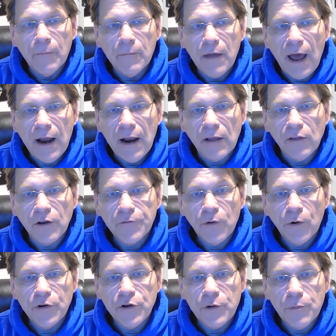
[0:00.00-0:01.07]
And I look
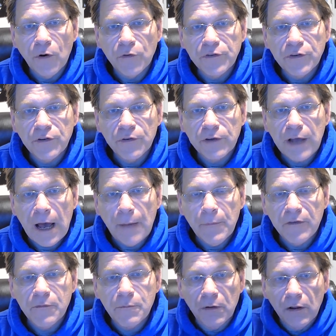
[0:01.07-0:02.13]
forward to you posting those
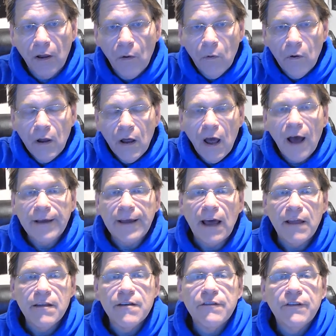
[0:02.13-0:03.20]
comments below.
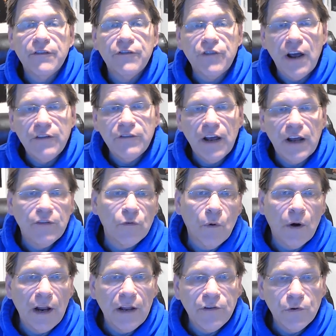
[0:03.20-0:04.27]
Again, this is
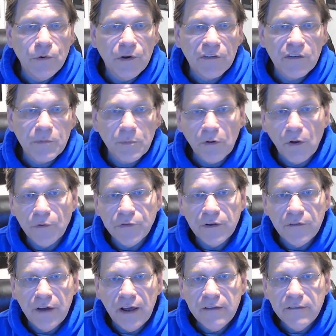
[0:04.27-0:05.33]
JJ22 Explosive
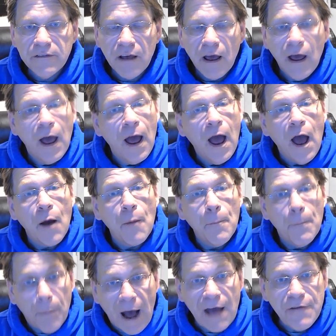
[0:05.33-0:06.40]
Hits.
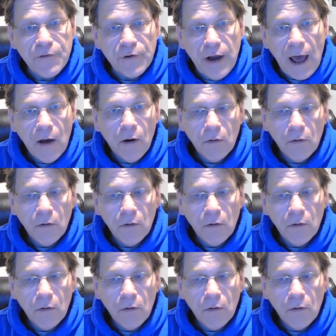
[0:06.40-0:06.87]
Bye for now.